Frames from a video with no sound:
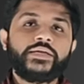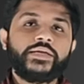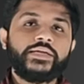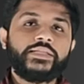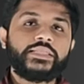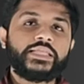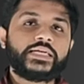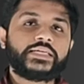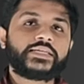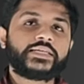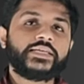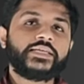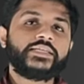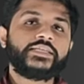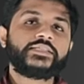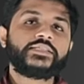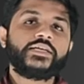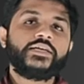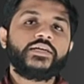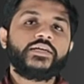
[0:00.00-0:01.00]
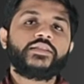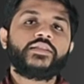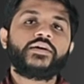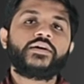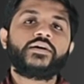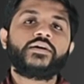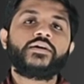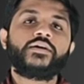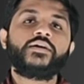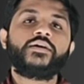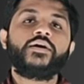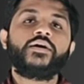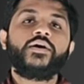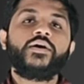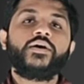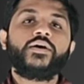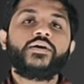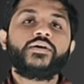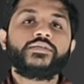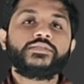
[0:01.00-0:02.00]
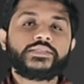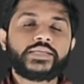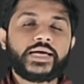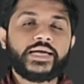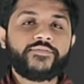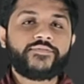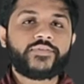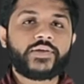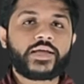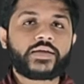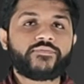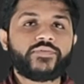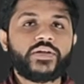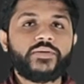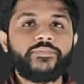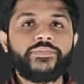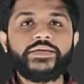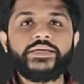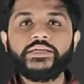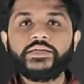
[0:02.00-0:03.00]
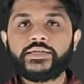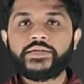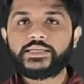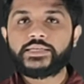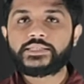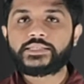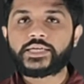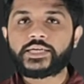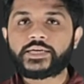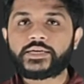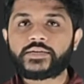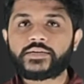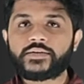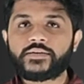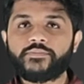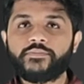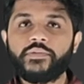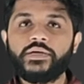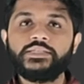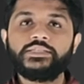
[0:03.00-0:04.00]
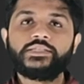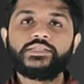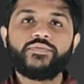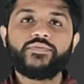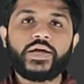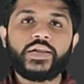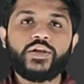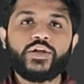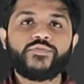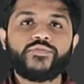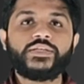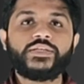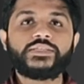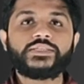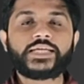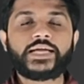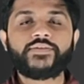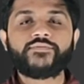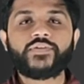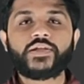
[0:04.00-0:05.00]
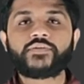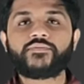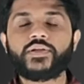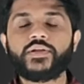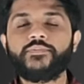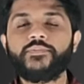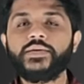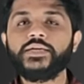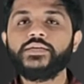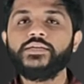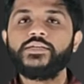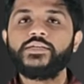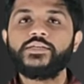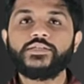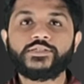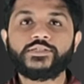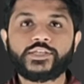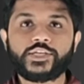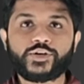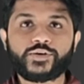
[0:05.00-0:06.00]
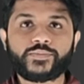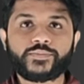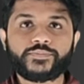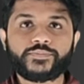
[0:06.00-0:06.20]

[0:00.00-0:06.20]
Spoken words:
in that case the sign flag will be reset, means the value of the sign flag will be 0.